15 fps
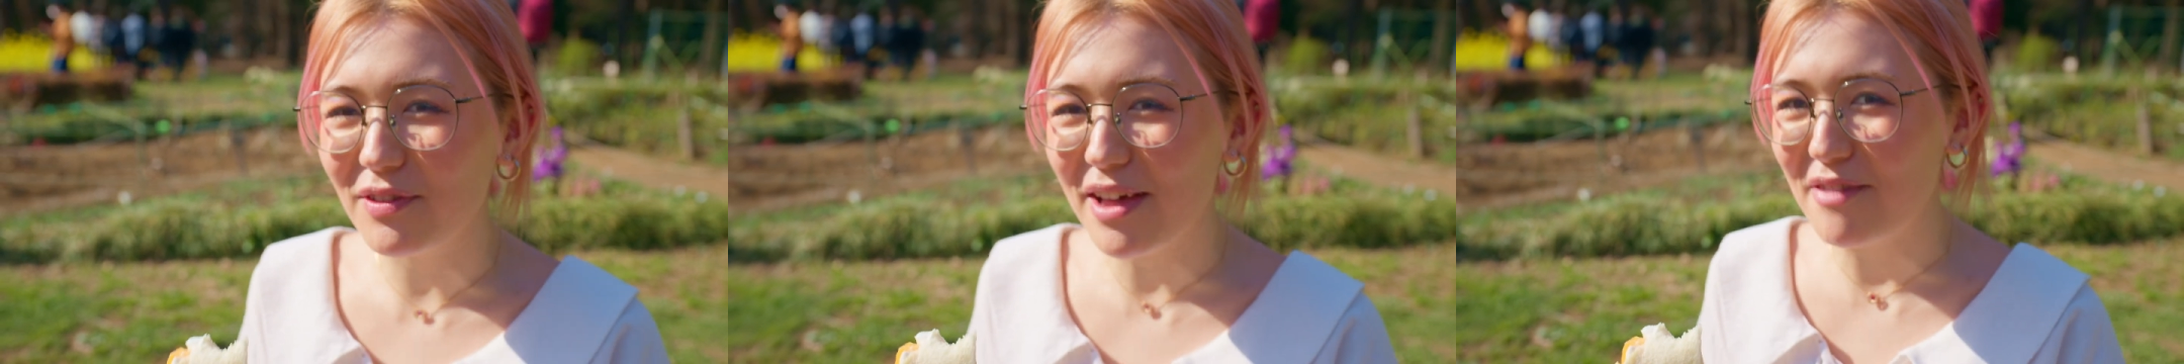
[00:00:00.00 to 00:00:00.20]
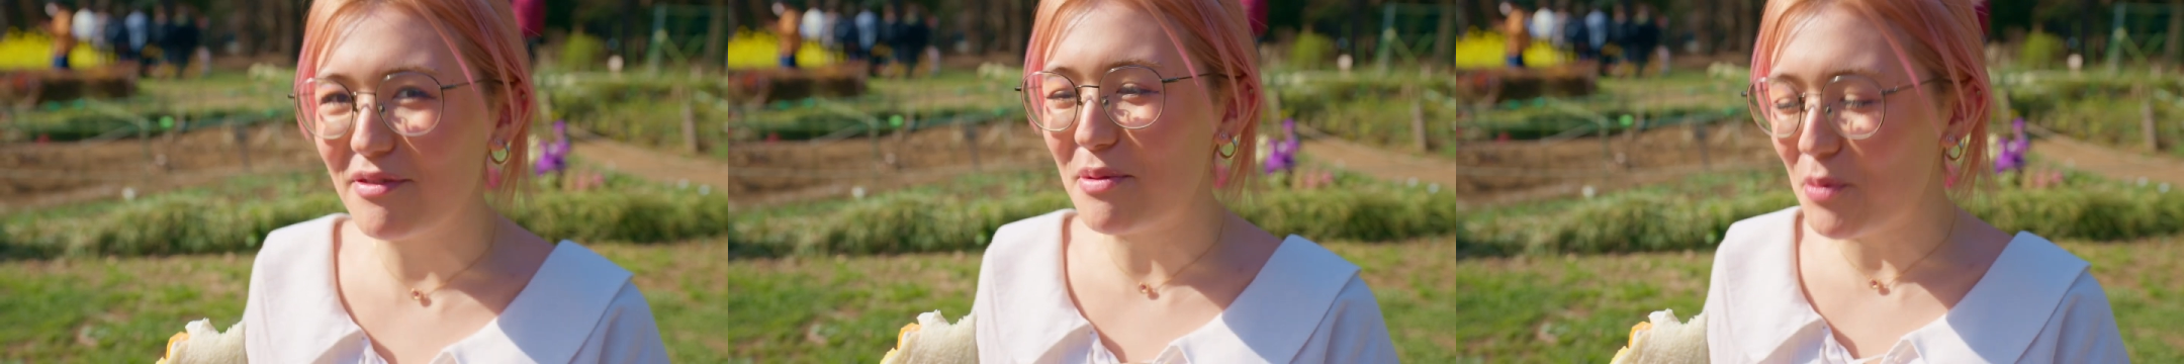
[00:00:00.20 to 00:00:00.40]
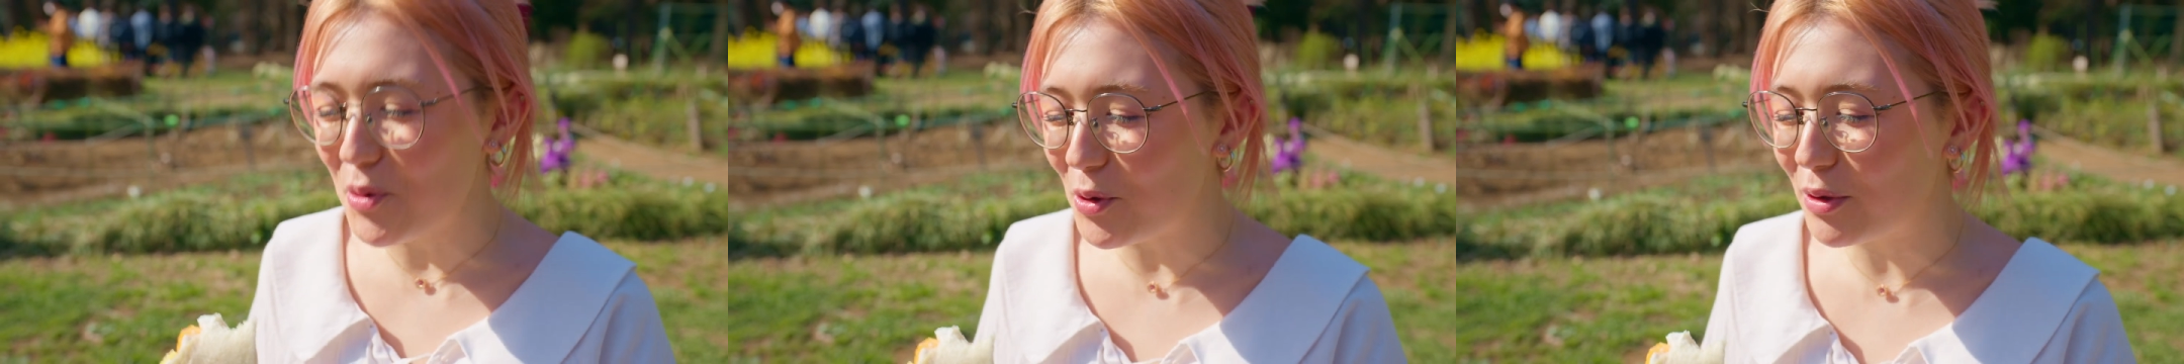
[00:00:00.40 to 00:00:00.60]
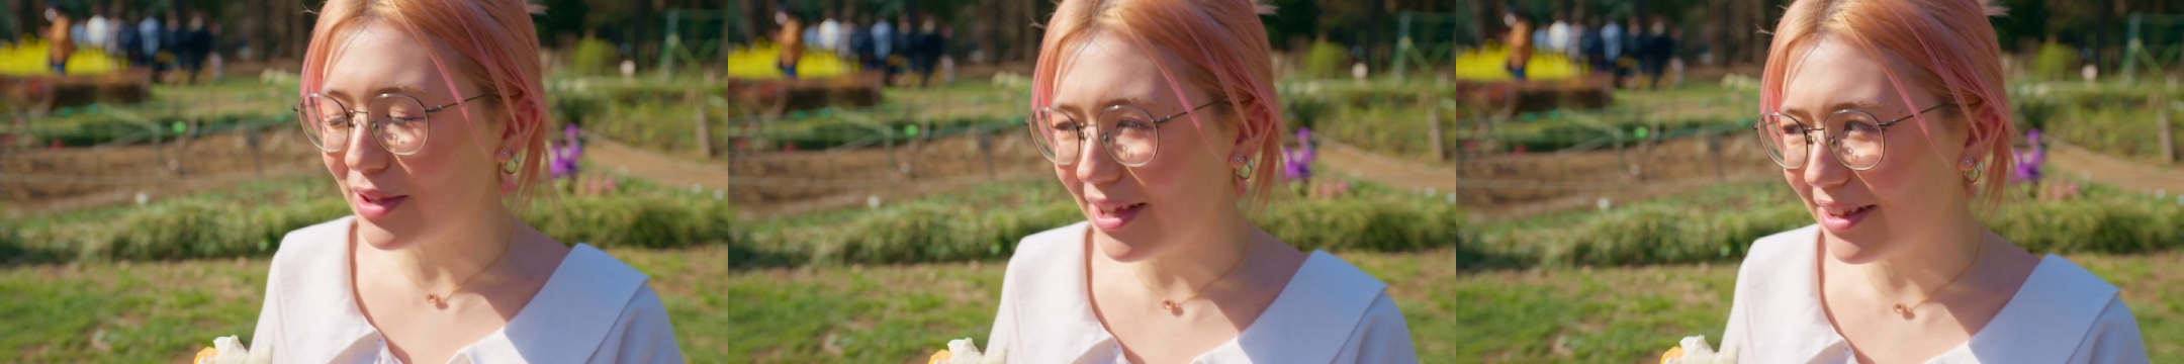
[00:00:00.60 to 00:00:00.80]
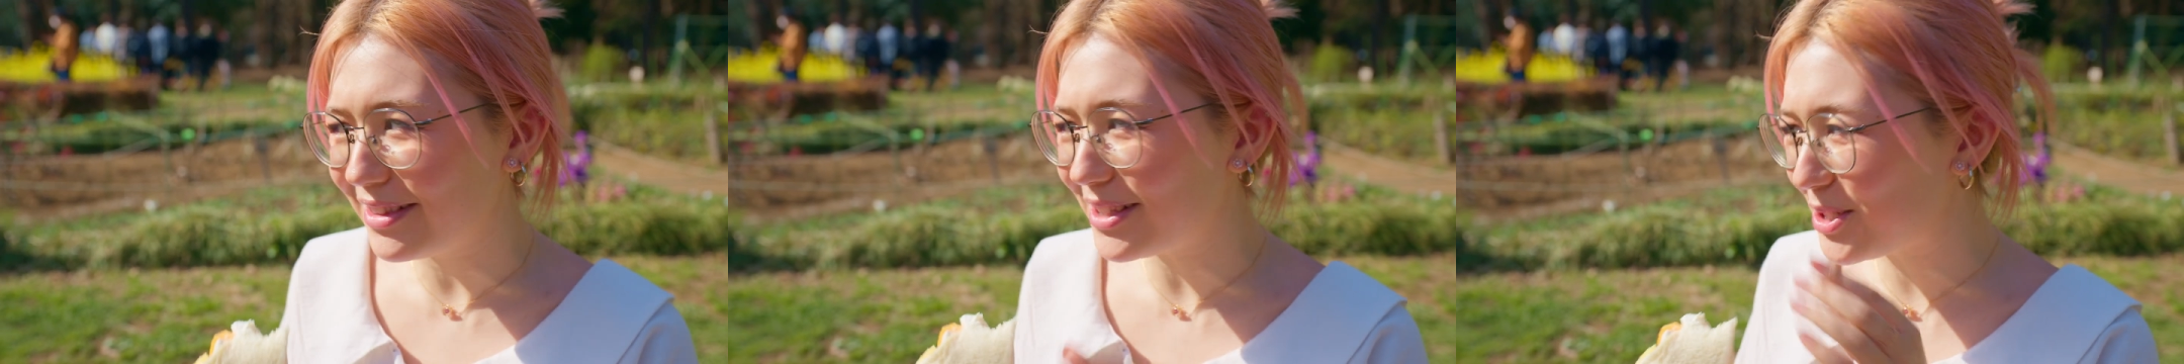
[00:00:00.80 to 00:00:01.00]
flavor more
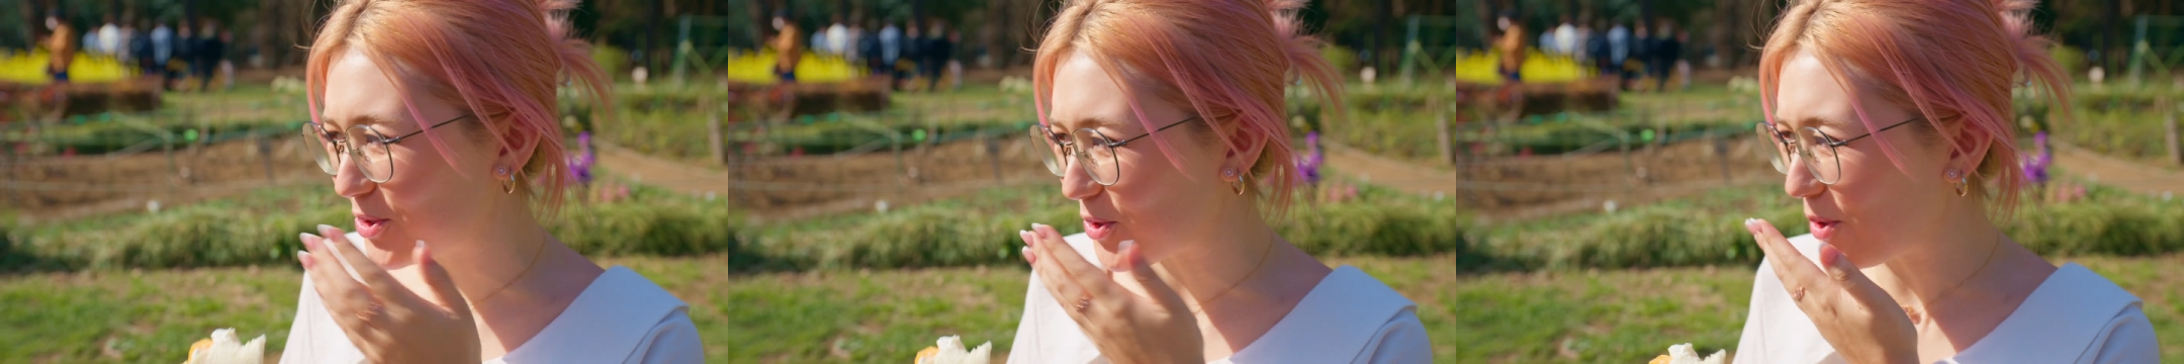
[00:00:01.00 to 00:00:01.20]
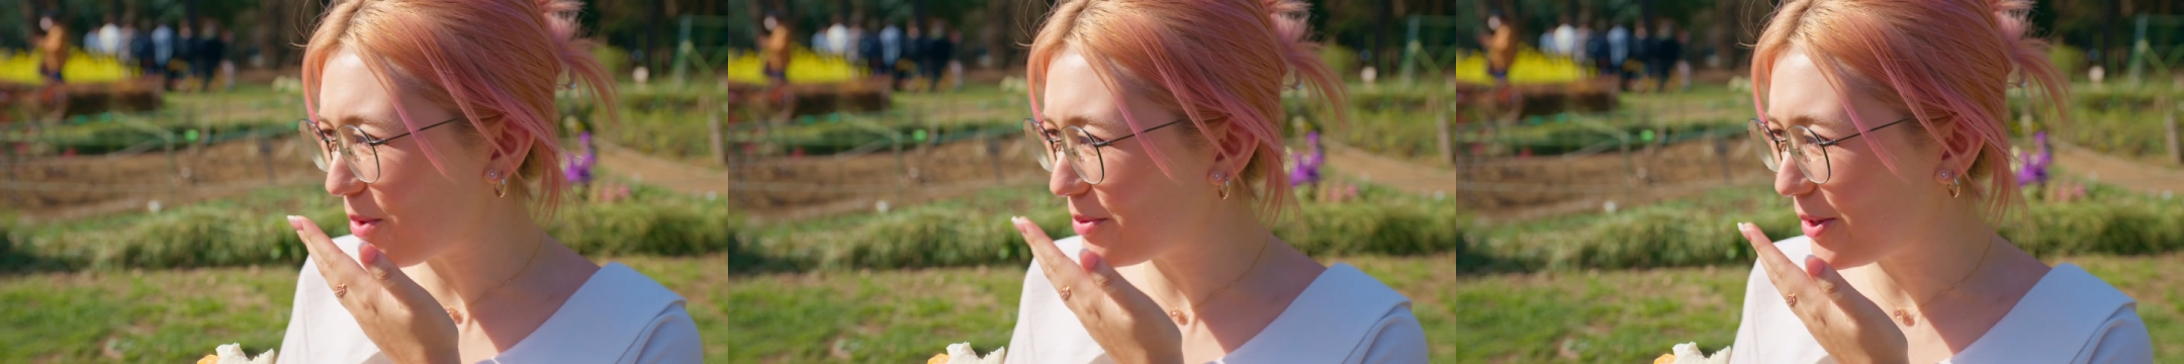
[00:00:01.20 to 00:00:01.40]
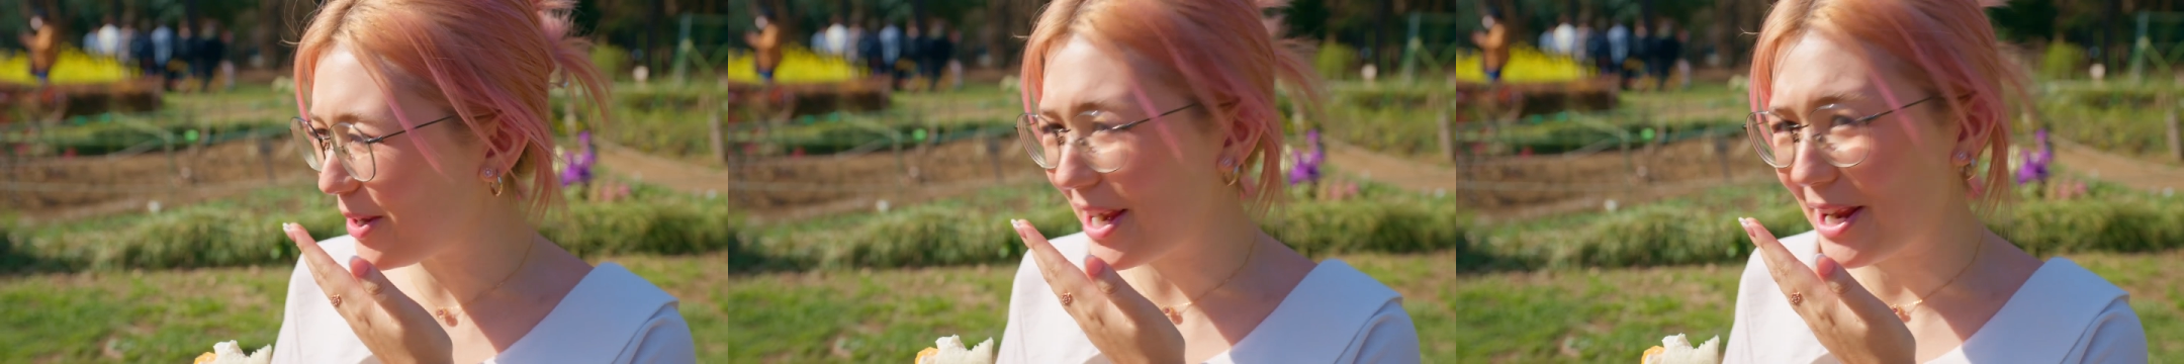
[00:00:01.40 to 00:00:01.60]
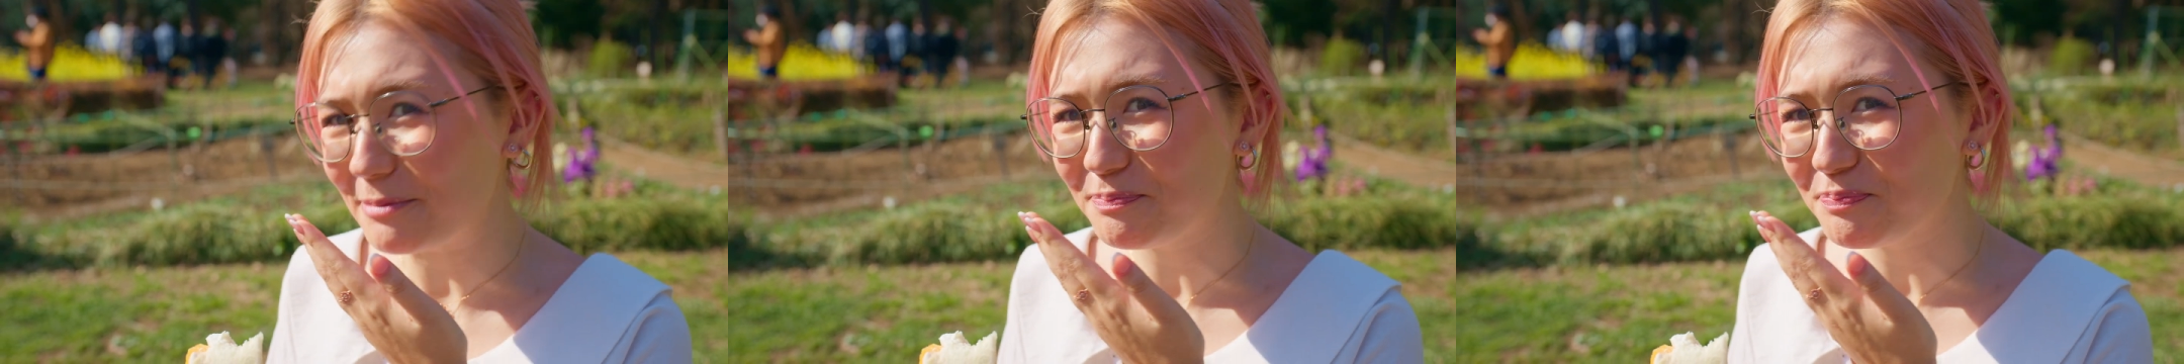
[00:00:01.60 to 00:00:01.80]
than the strawberry.